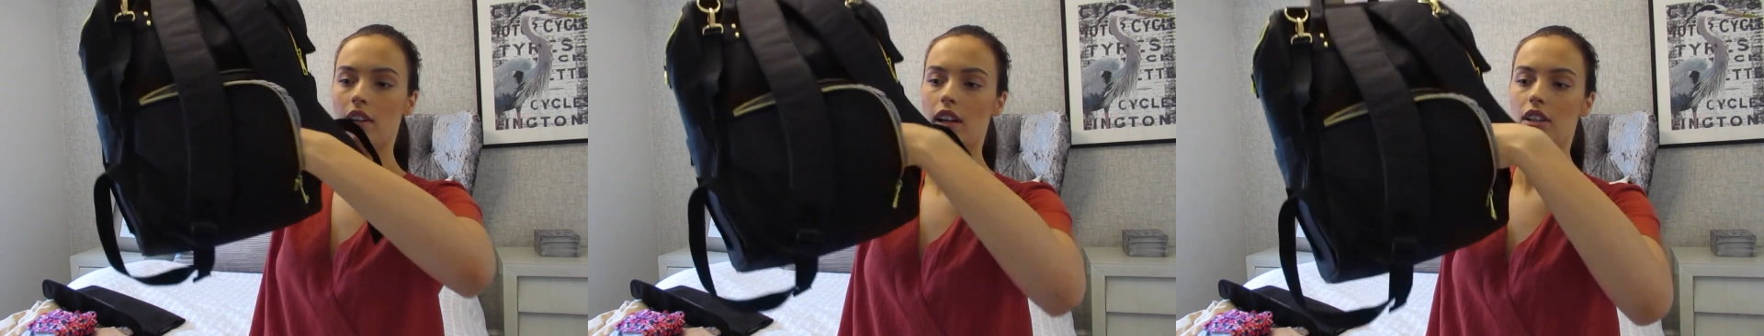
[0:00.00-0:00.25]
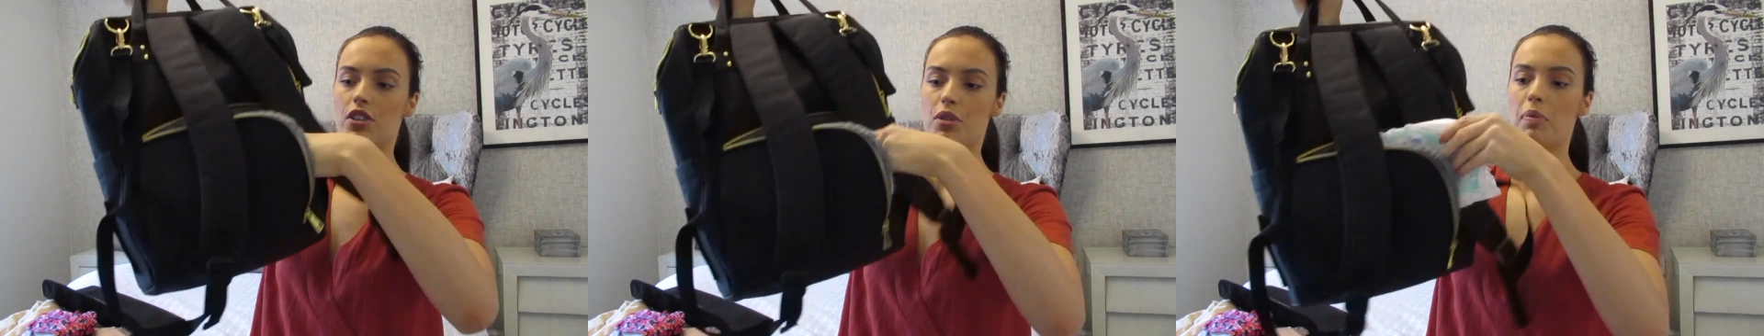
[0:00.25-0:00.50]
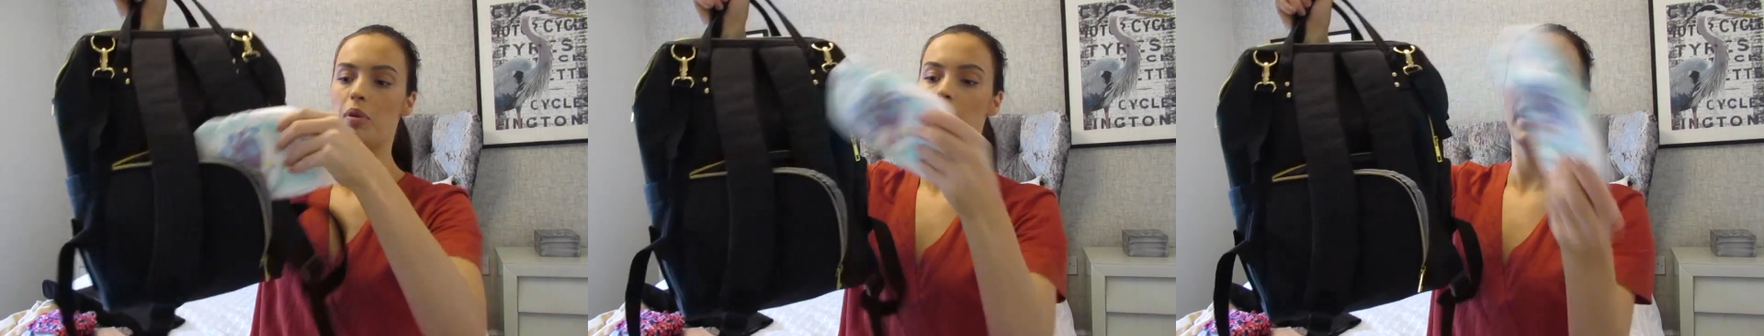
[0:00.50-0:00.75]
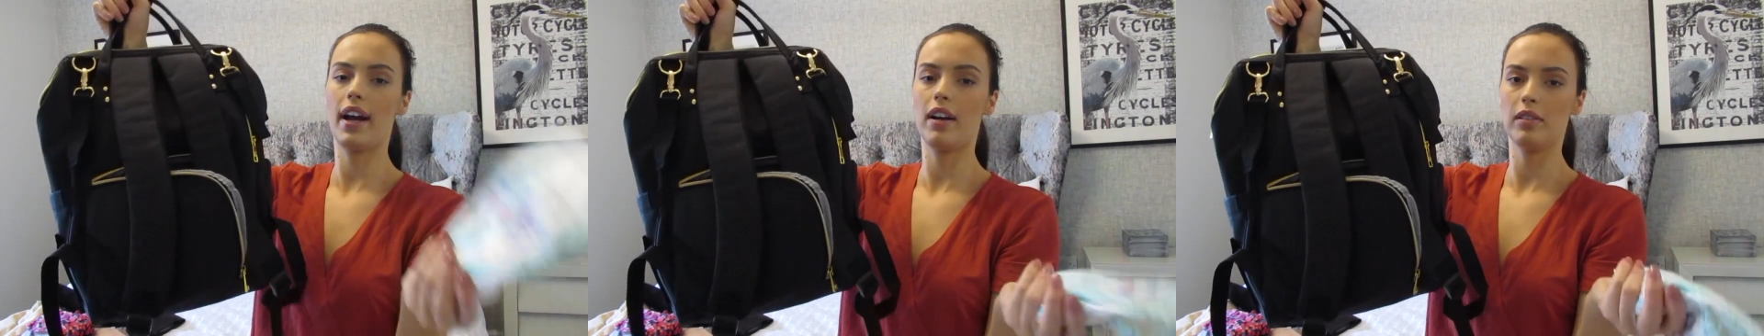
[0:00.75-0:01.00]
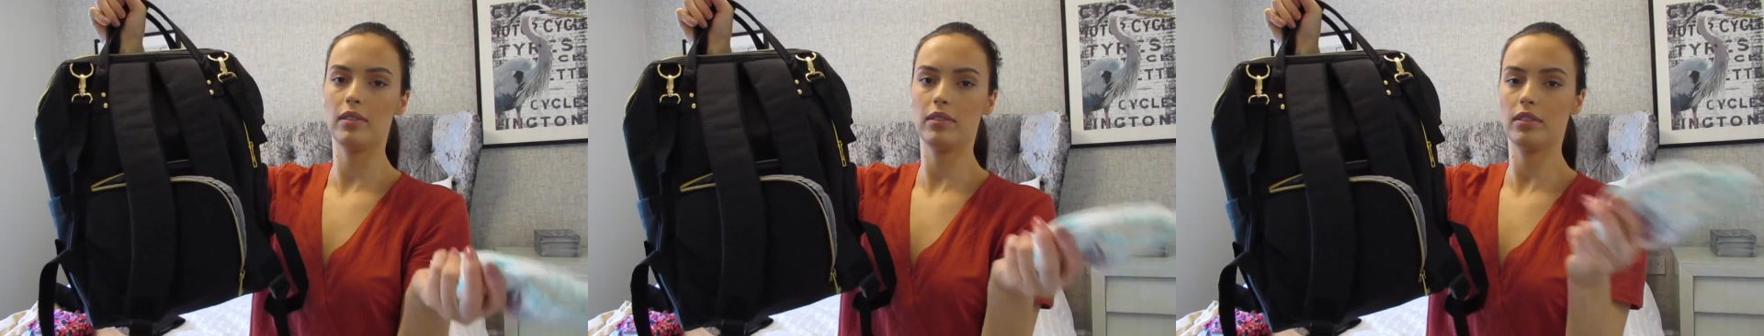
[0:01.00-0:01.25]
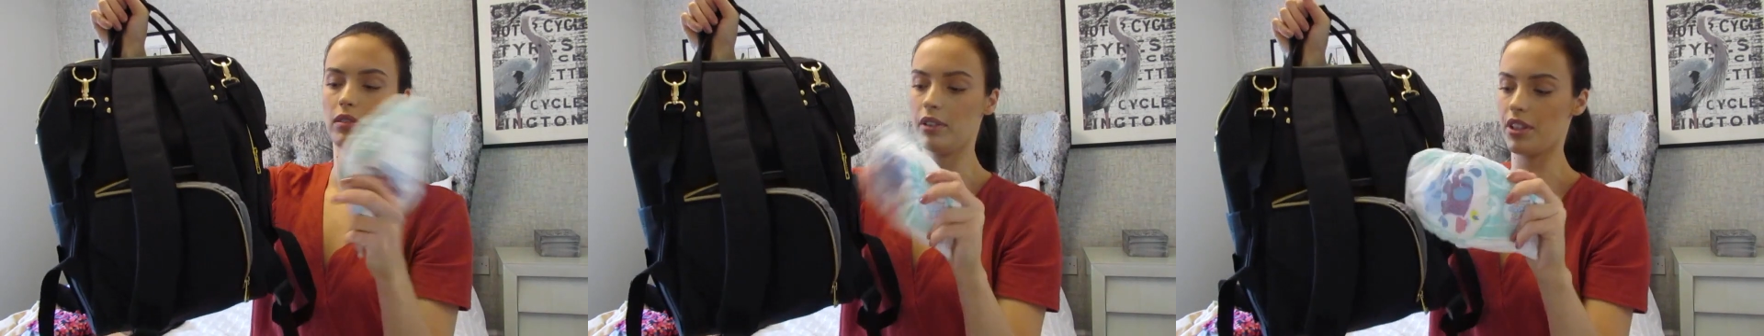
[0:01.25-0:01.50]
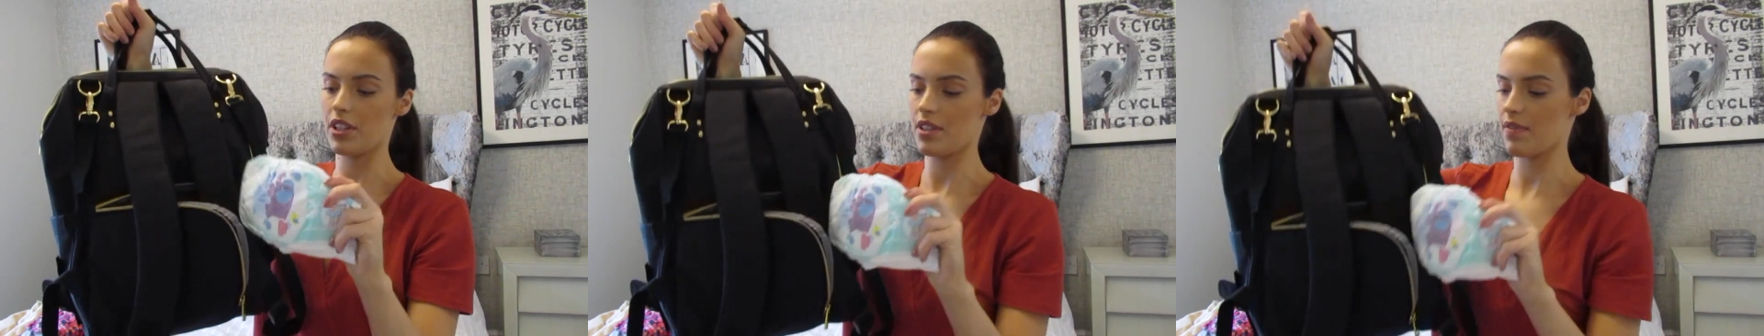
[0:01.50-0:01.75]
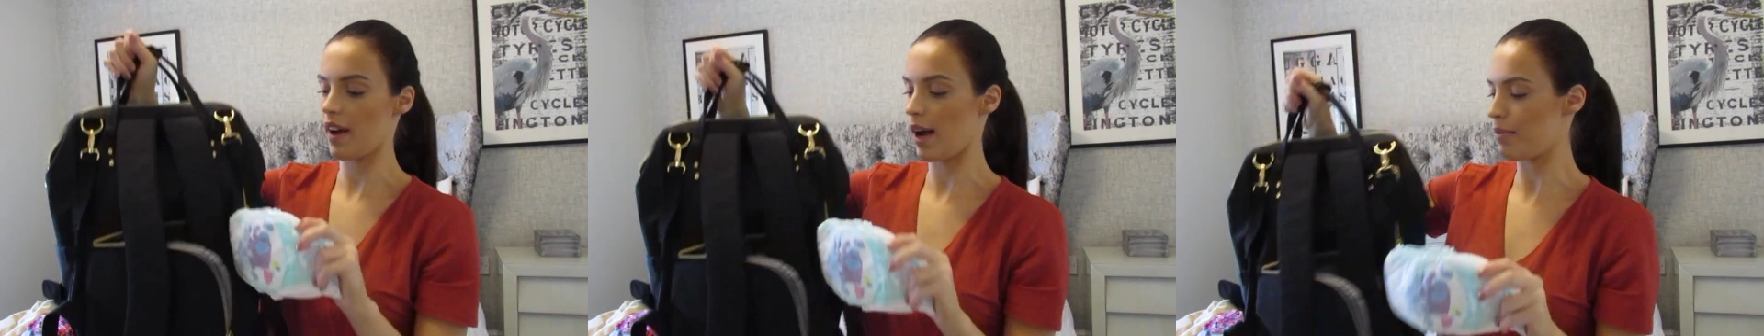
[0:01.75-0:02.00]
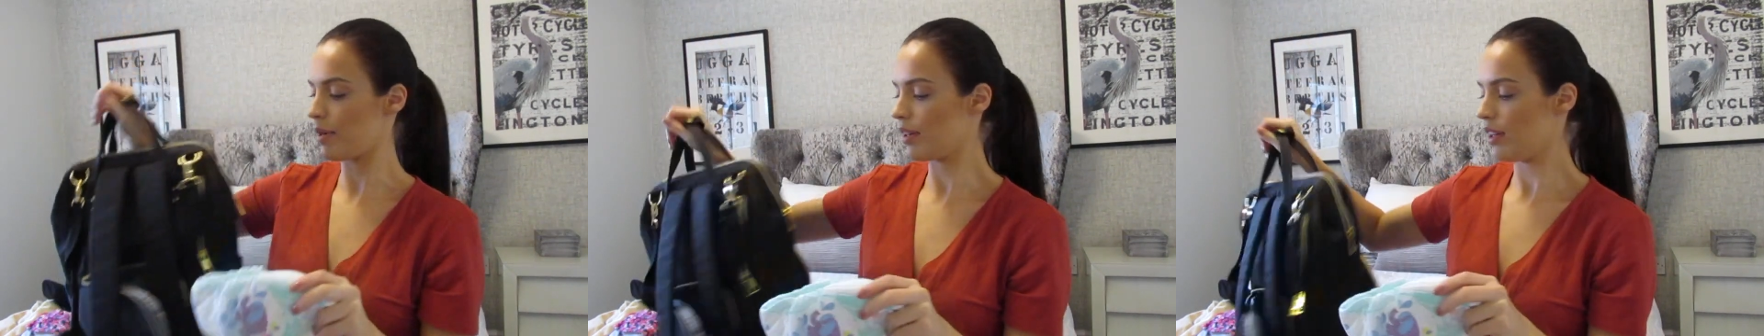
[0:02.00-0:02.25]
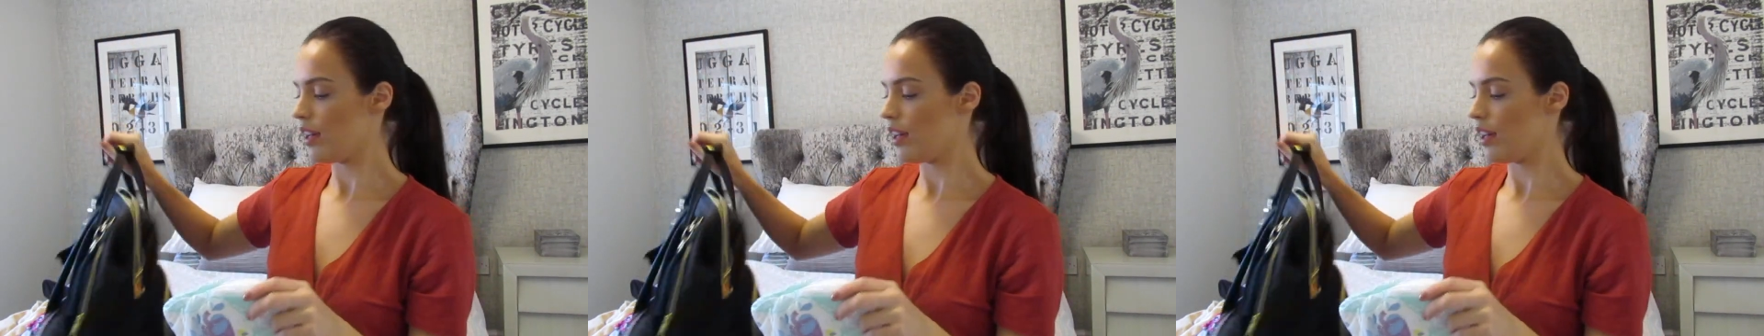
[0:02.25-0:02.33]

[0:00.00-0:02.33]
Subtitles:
and just pull one out, which is fab.